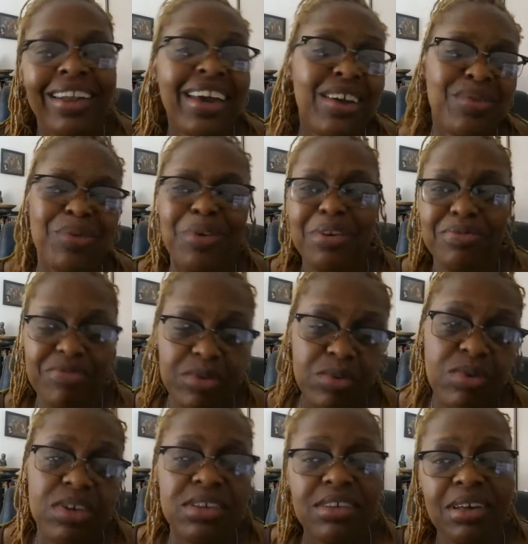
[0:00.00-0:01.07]
Later on, if
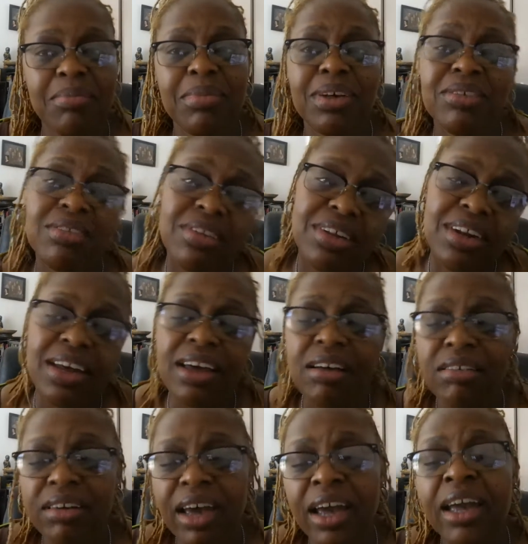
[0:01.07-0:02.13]
you want something else, then
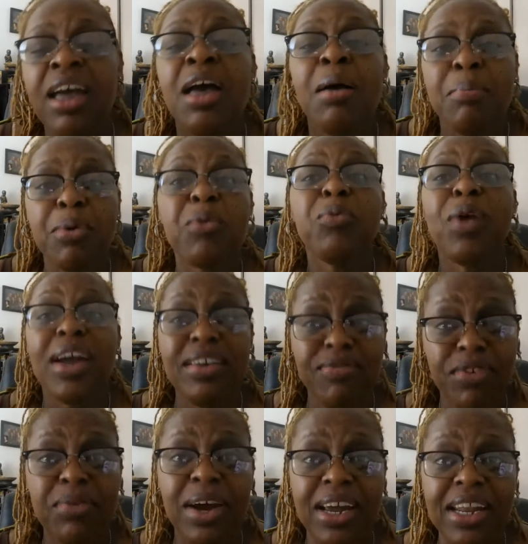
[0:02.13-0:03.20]
okay. But
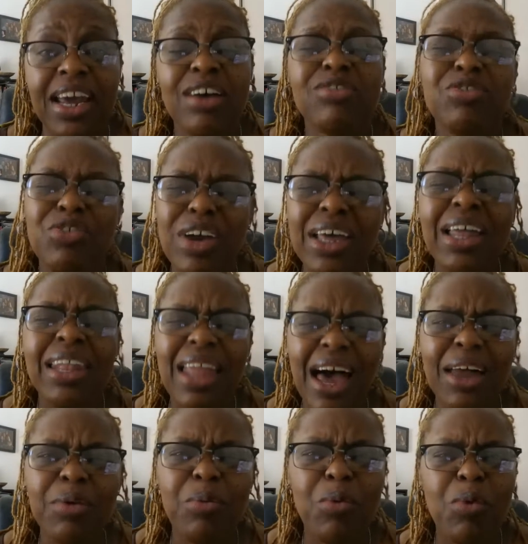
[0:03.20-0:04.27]
right for right now, drink a
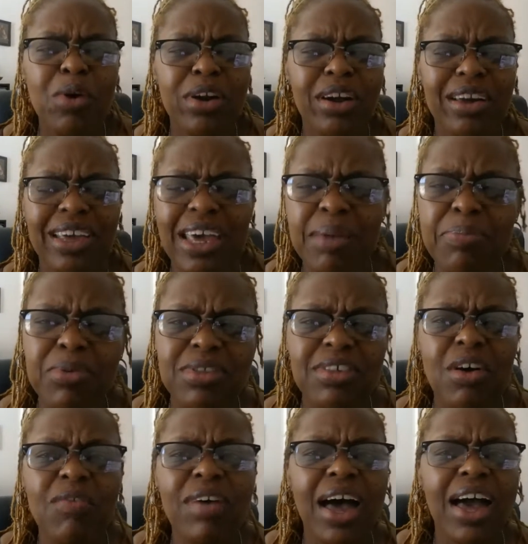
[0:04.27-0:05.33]
lot of water. Keep
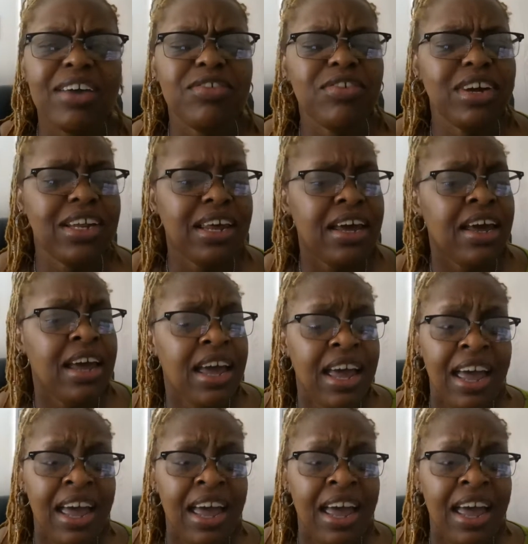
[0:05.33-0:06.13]
yourself hydrated.